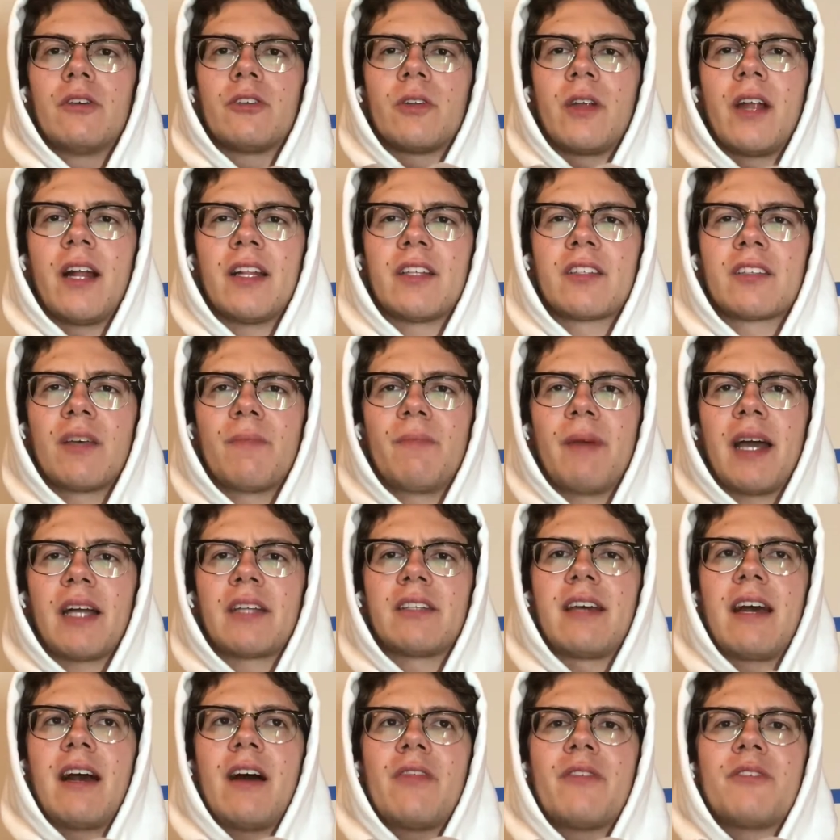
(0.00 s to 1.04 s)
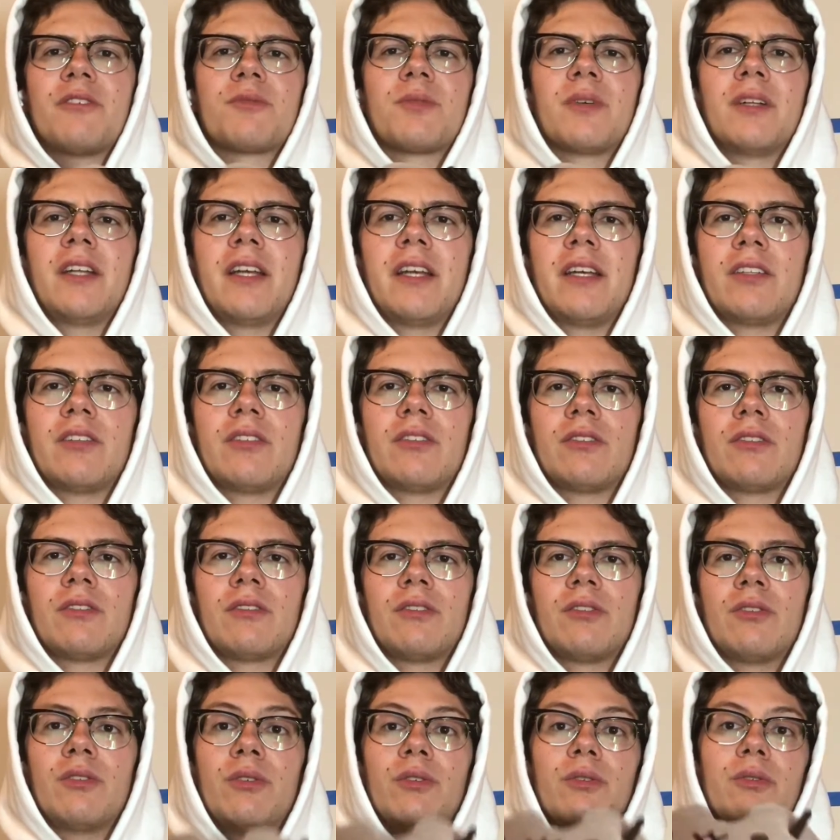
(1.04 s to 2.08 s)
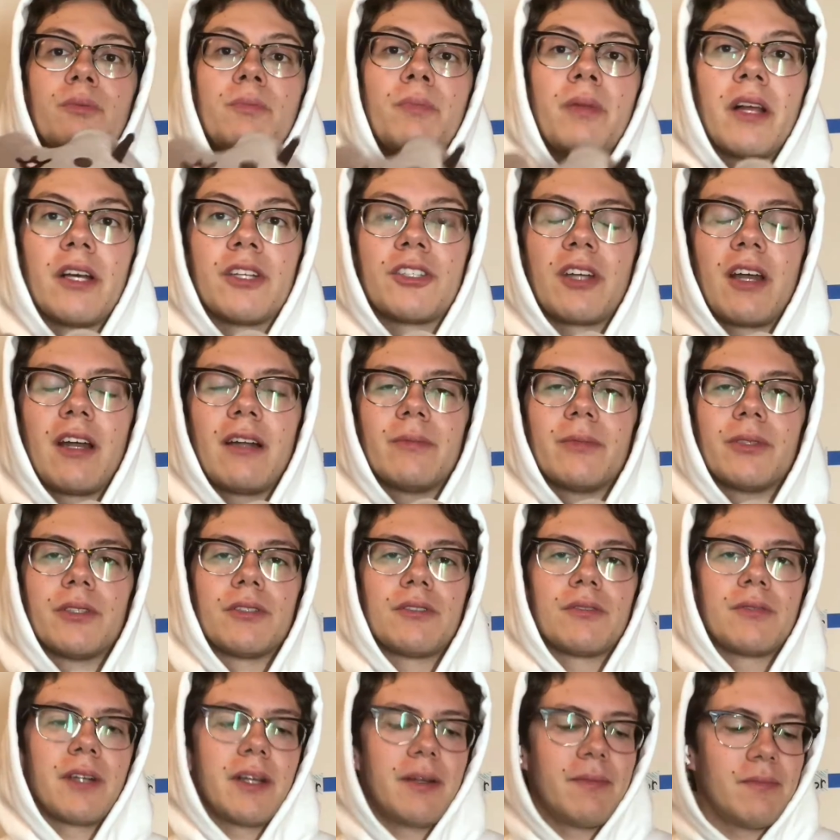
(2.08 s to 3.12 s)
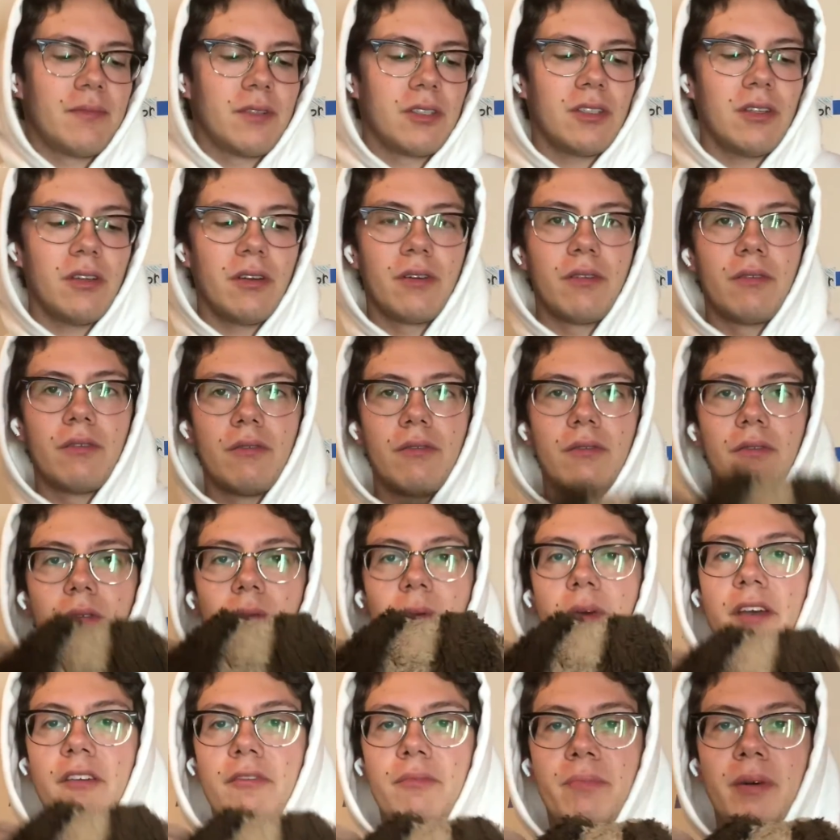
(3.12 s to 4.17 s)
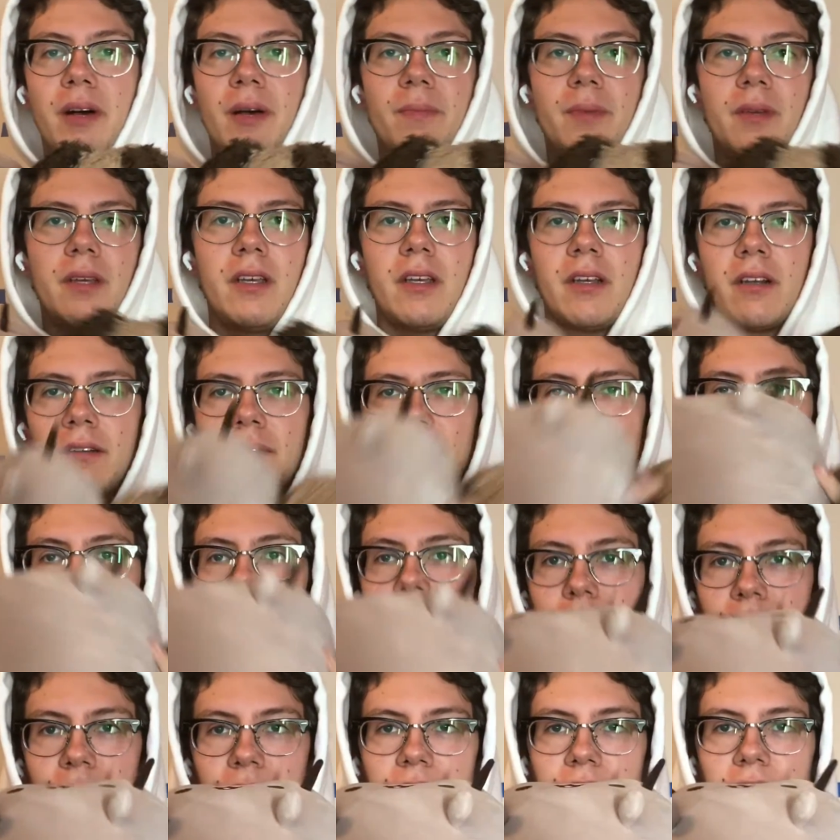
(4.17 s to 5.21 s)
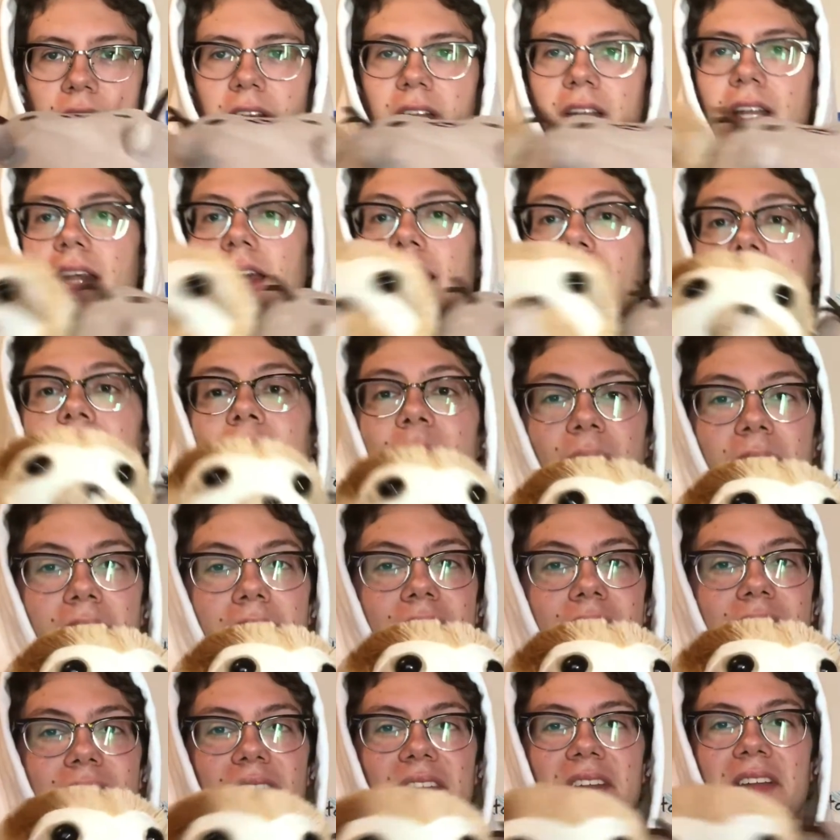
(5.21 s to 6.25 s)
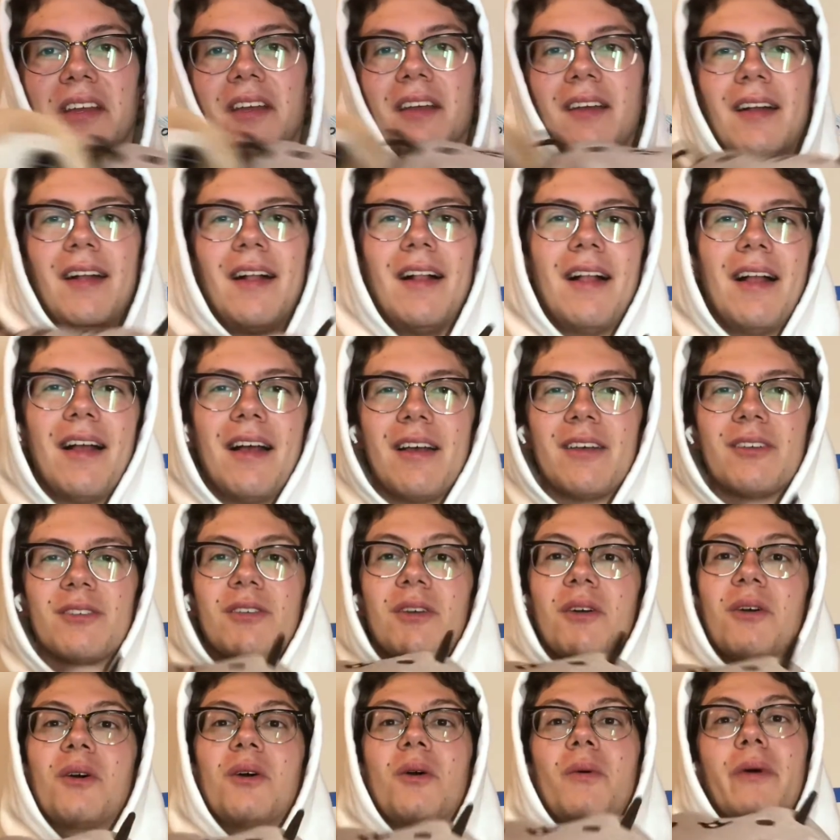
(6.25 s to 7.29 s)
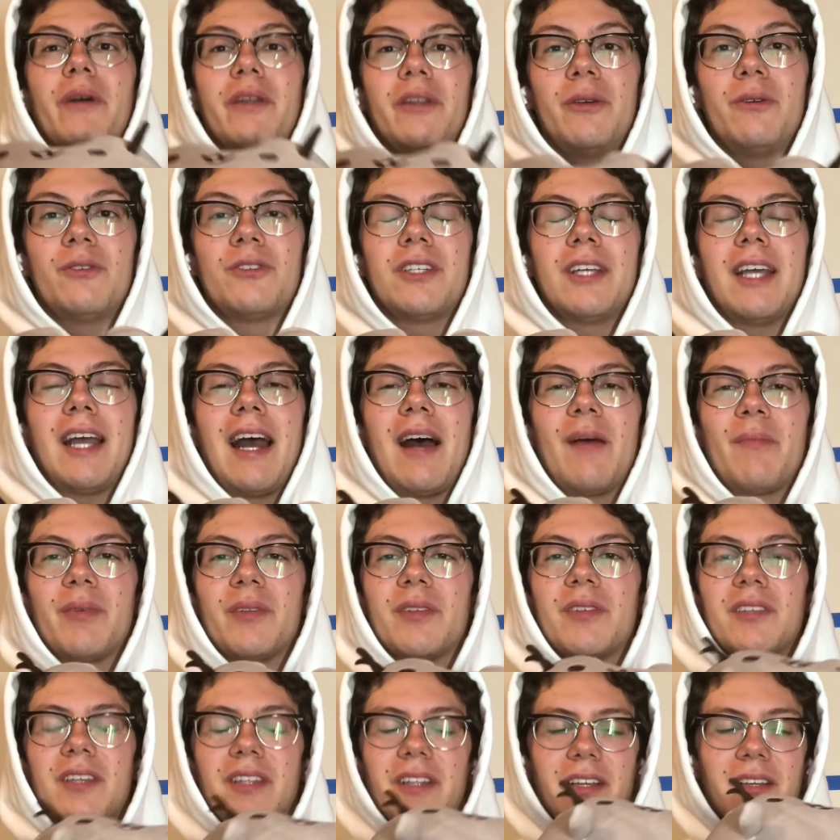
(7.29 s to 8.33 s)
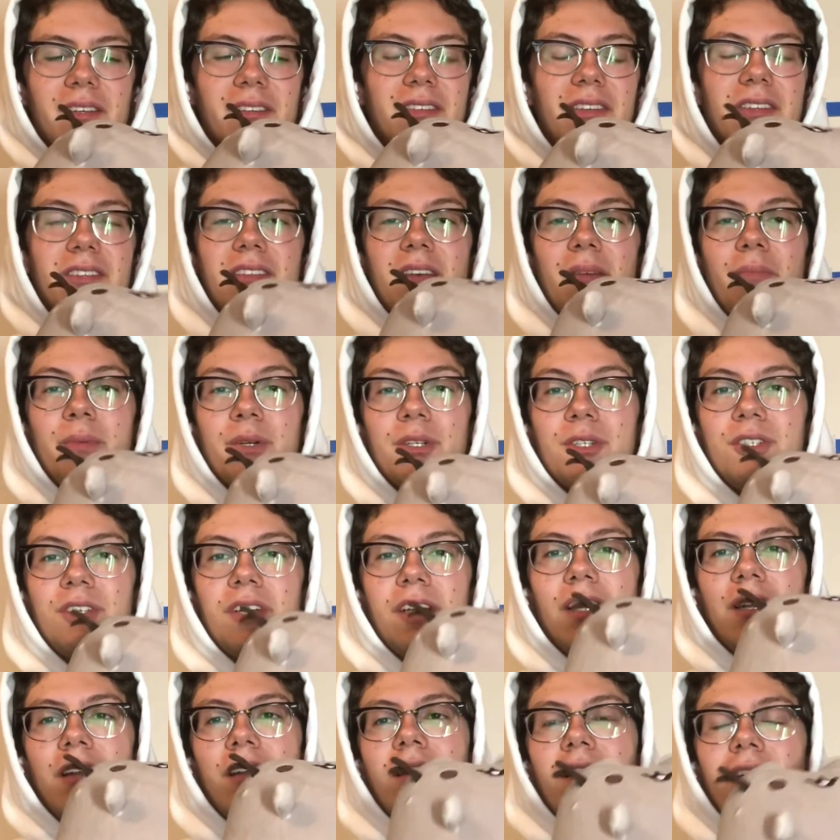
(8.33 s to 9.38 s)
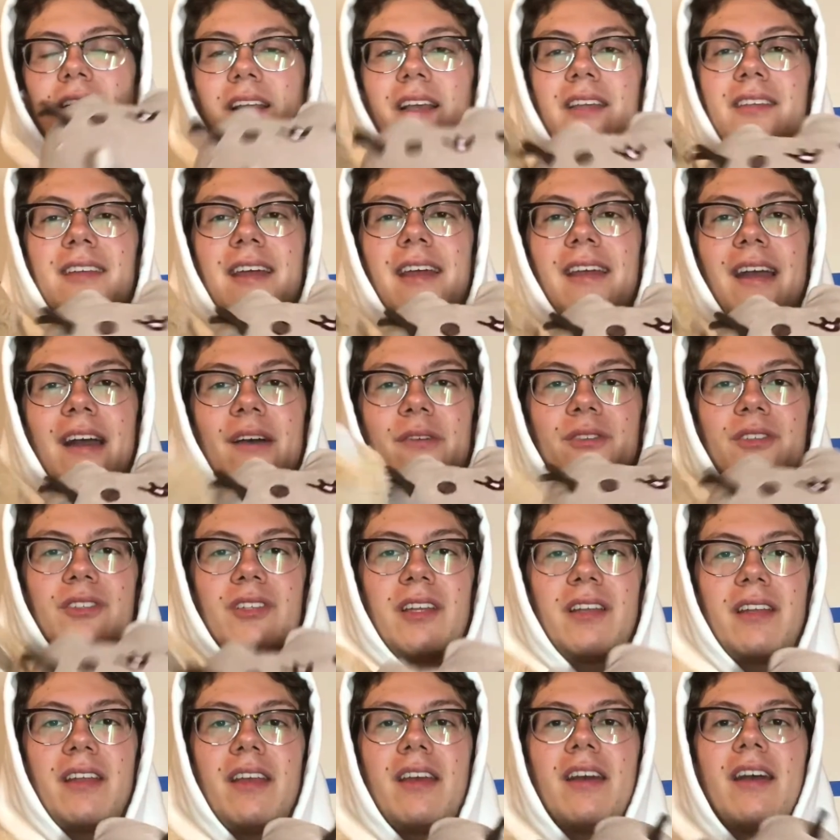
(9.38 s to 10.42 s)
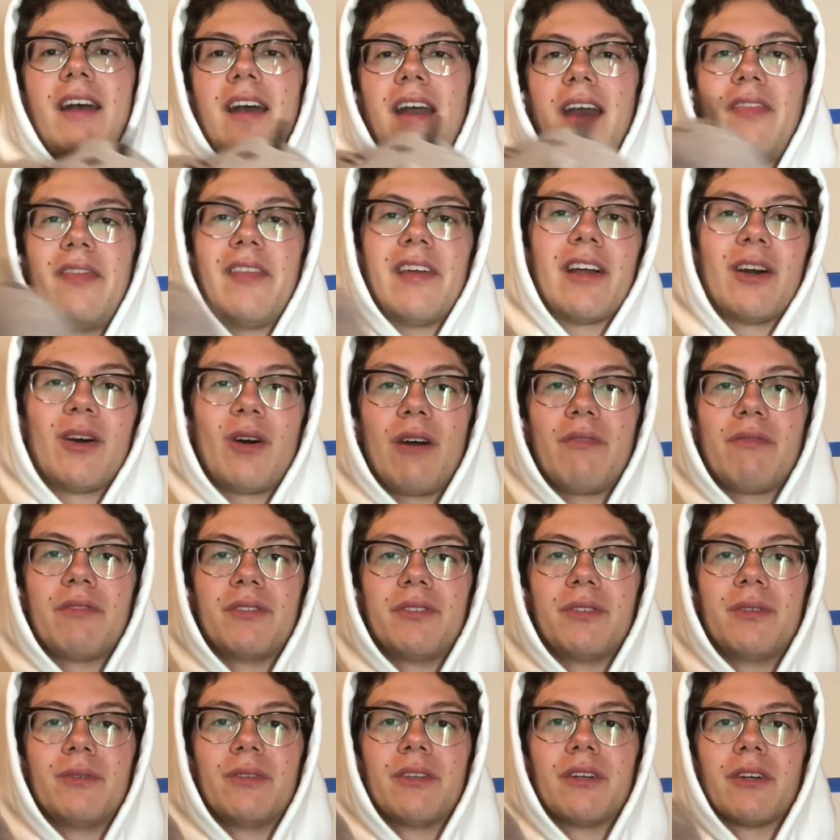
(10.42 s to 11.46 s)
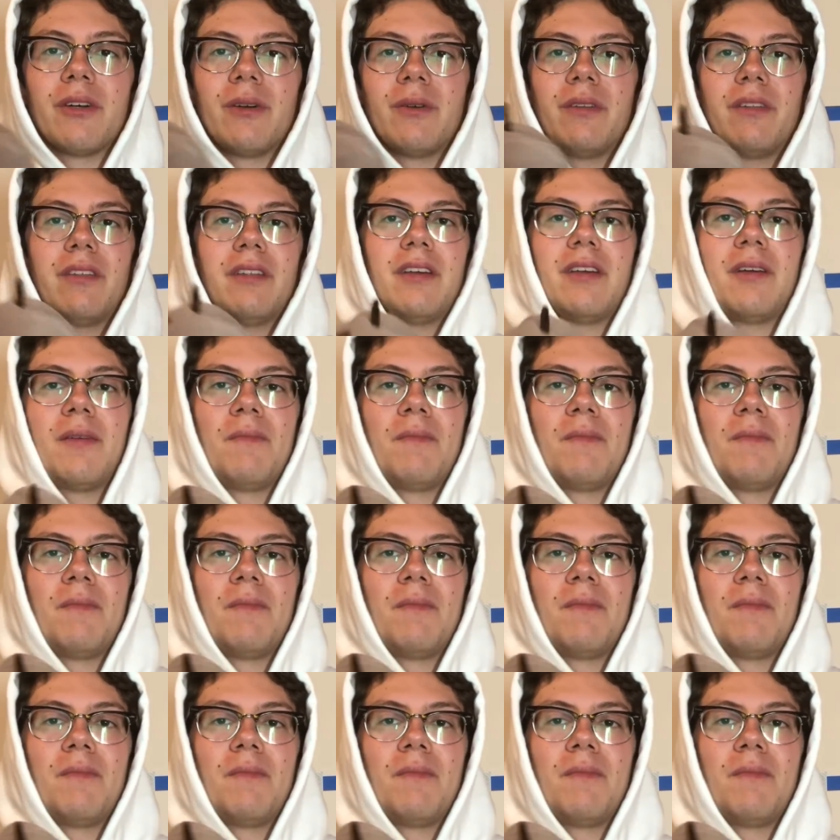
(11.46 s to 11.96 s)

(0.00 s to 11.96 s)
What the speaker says: now let's get back to how this relates to plush animals, right? So we have Puppy here, Pusheen, and then we have Sydney. So what usually happens in this is that Pusheen likes to hang out with Sydney and they go off and do their own thing.